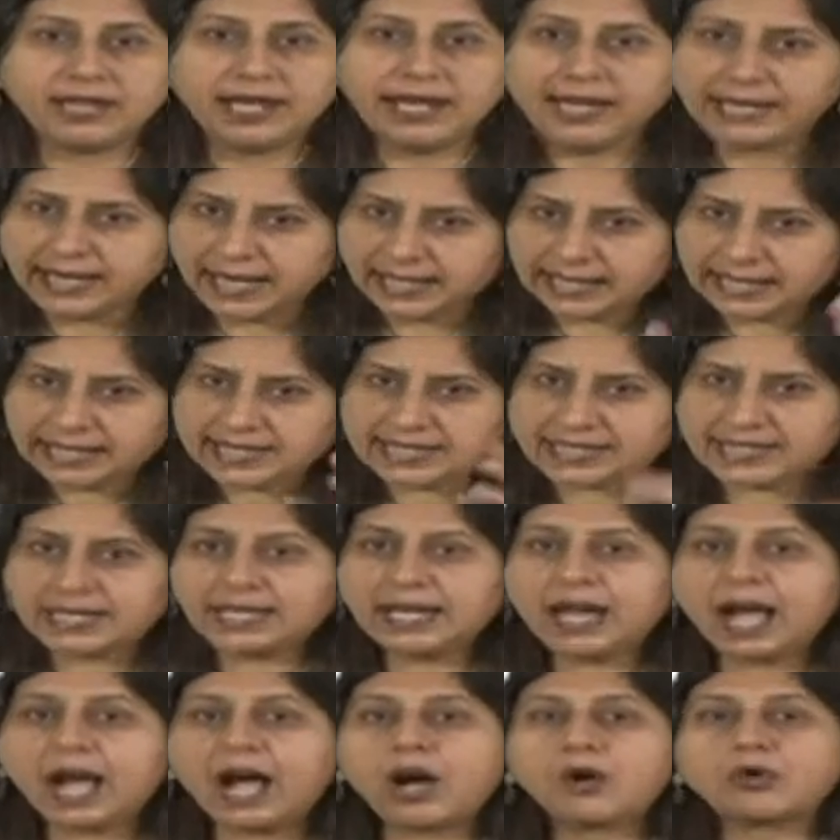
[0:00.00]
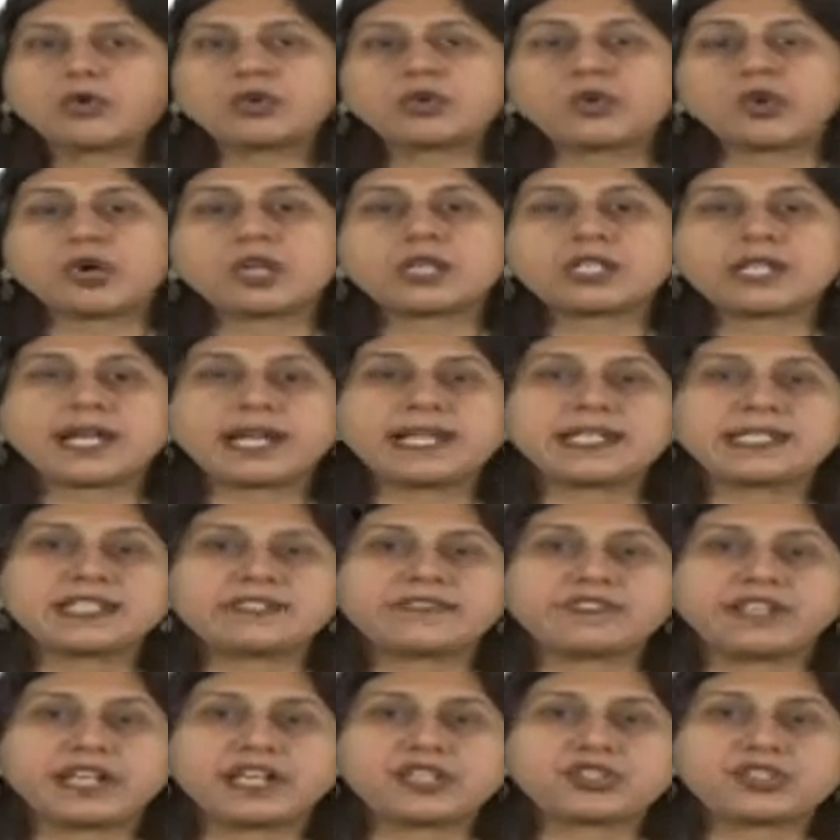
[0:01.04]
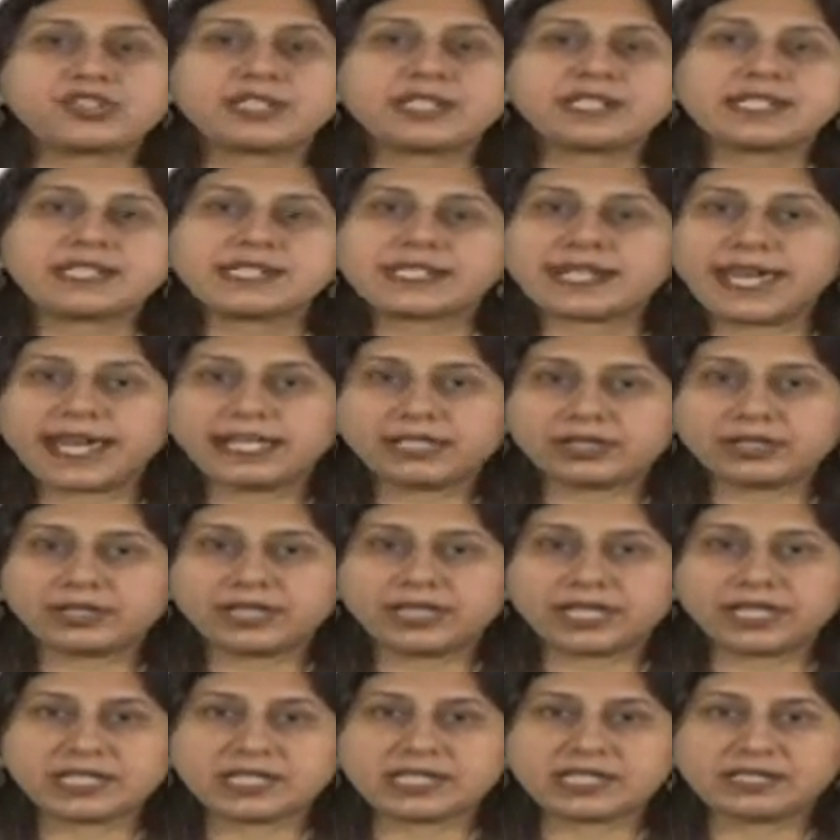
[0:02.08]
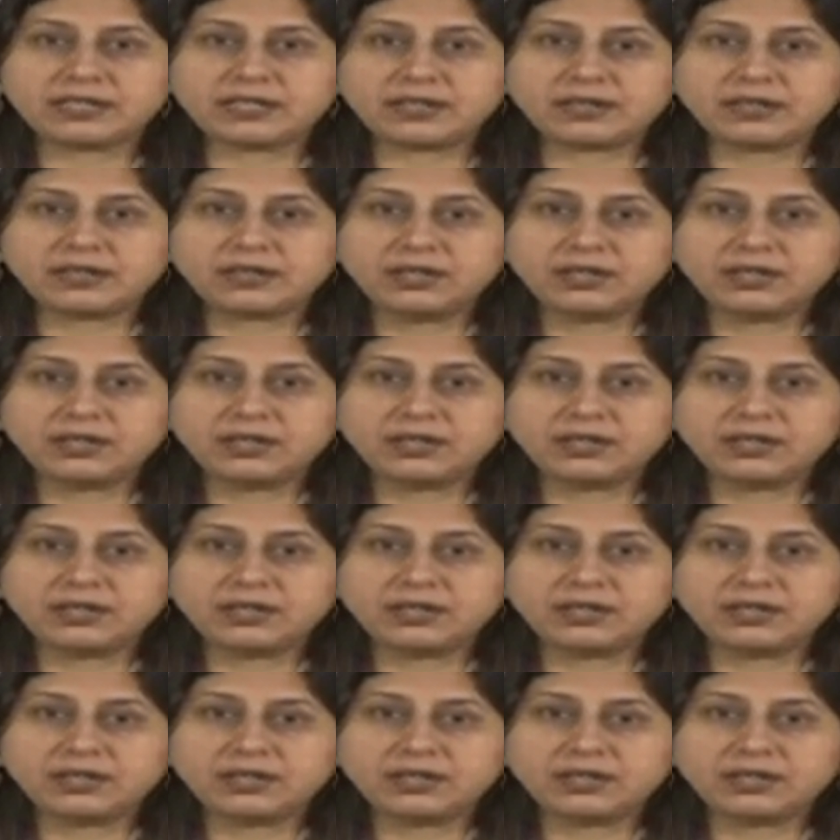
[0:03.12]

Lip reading: Let us see how quartile deviation is calculated.